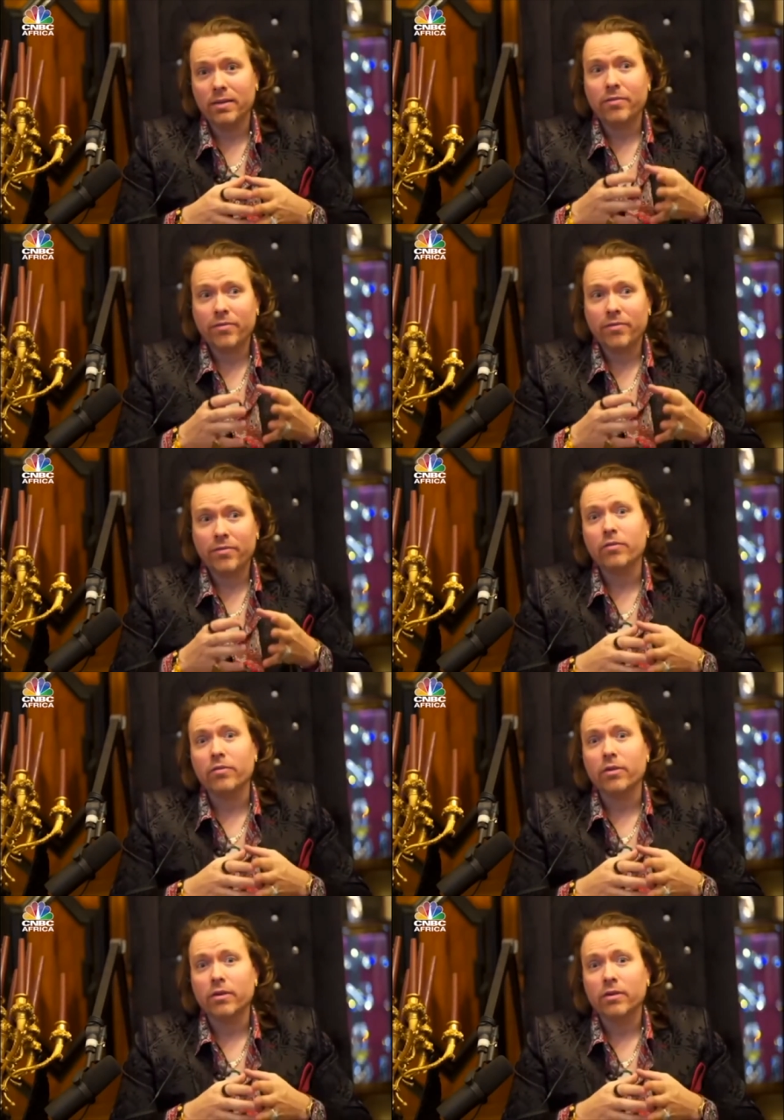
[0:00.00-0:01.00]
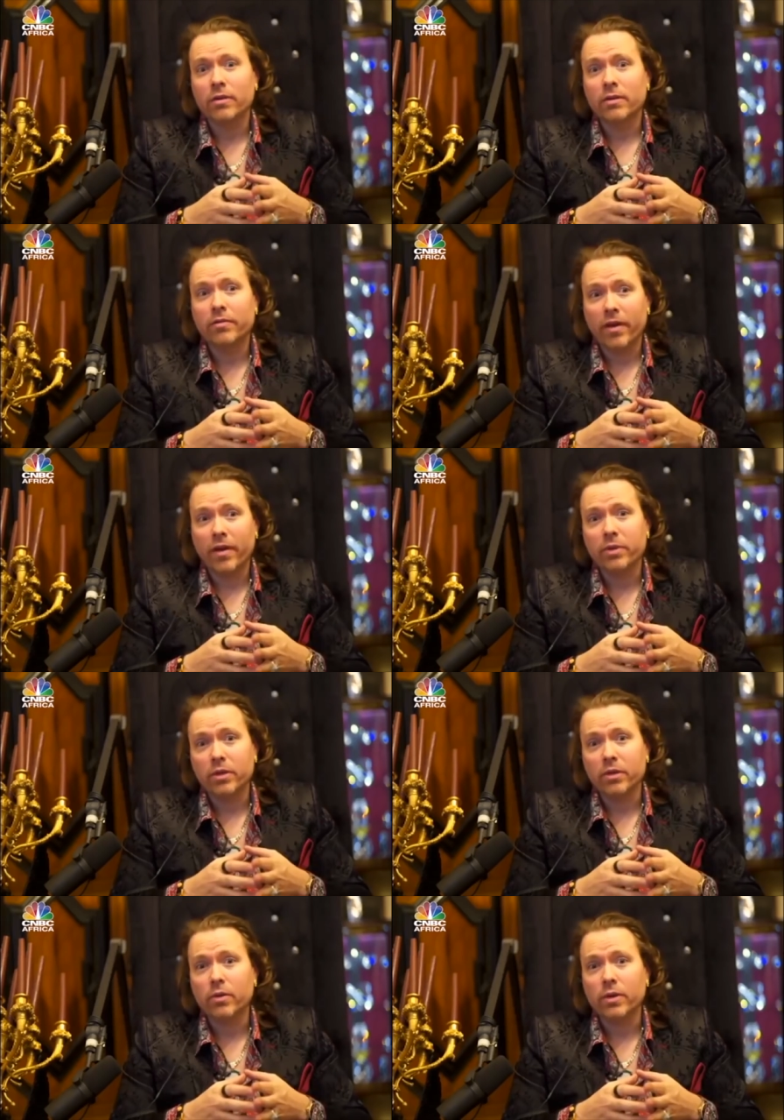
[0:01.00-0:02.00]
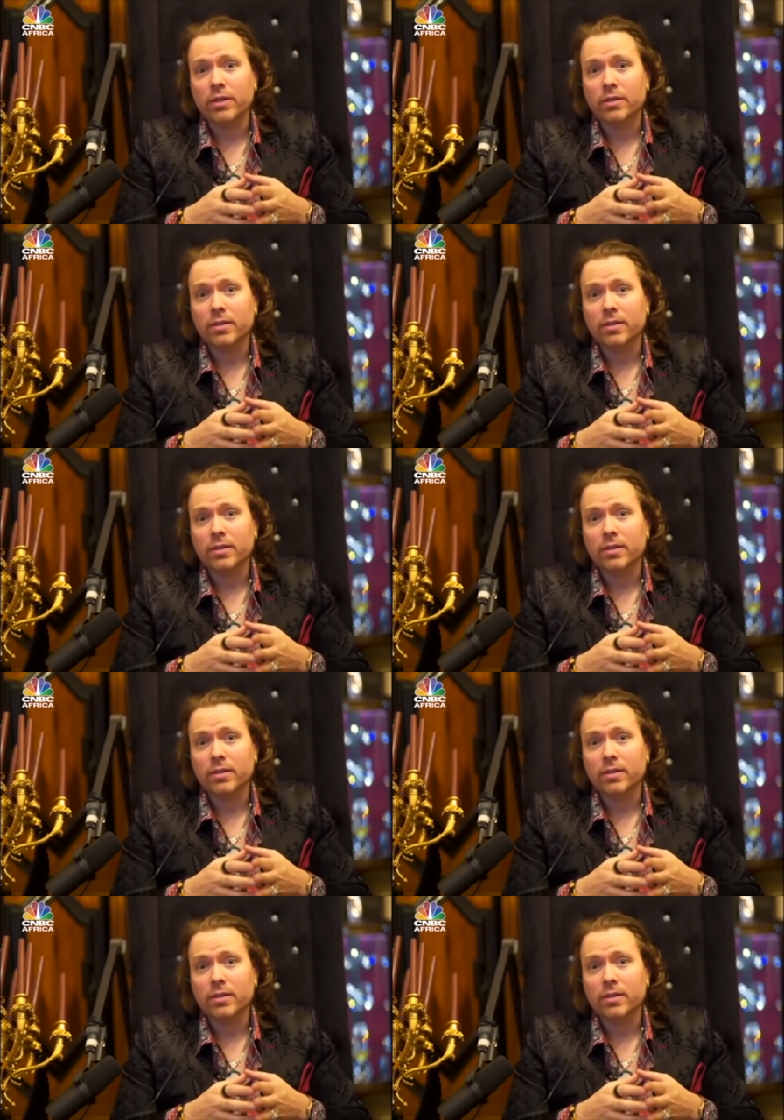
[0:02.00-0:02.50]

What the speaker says: fighting over 5 million coins.